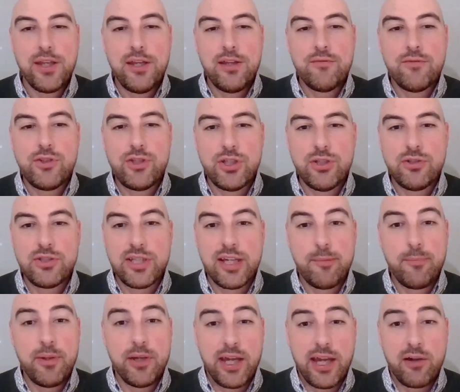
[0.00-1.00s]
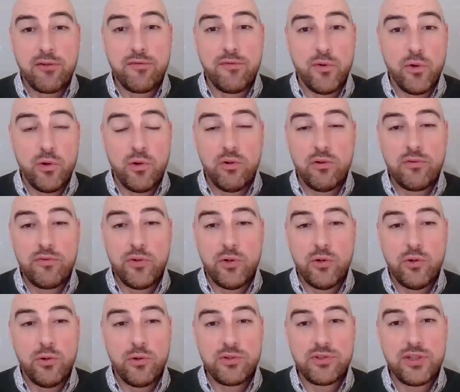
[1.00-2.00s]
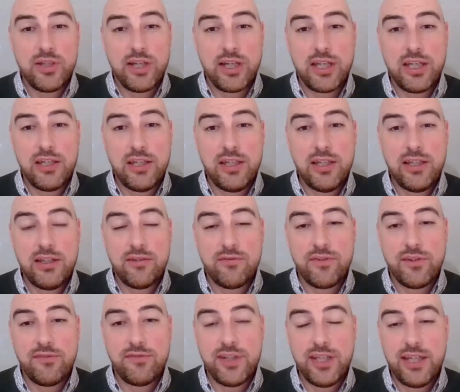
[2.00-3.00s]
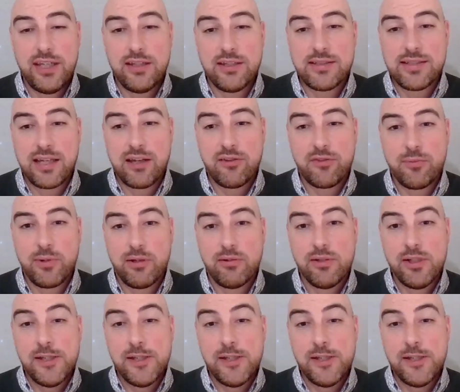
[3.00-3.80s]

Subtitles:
For Tuesday, I put out four horses and a lucky 15 at Southwell.